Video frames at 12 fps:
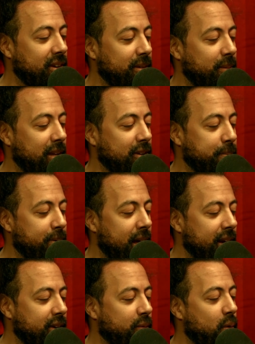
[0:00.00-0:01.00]
It's a
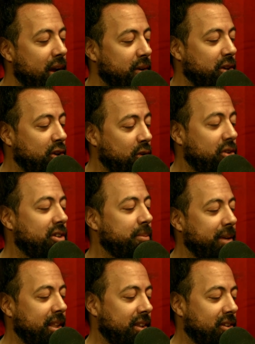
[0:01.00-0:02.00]
product of what used to
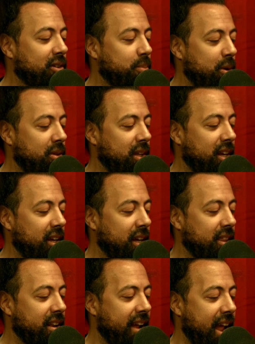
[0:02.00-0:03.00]
be this smoothie,
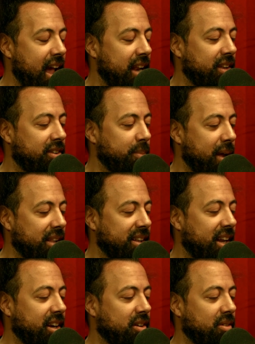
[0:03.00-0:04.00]
and then I added some
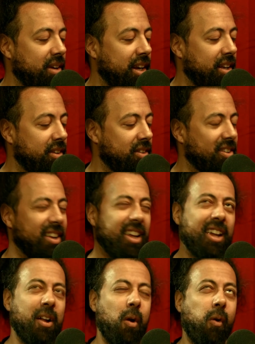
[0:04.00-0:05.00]
athletic greens,
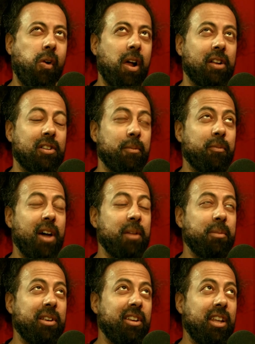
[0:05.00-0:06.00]
some
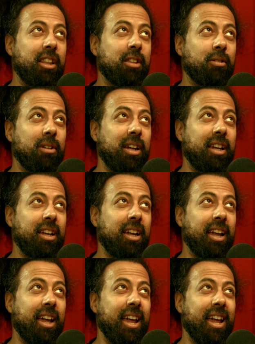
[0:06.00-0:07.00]
vitamin
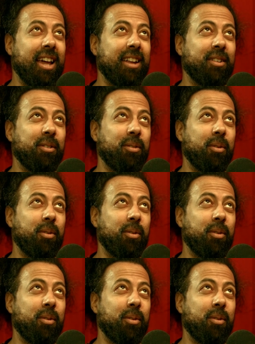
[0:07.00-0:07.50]
D3, and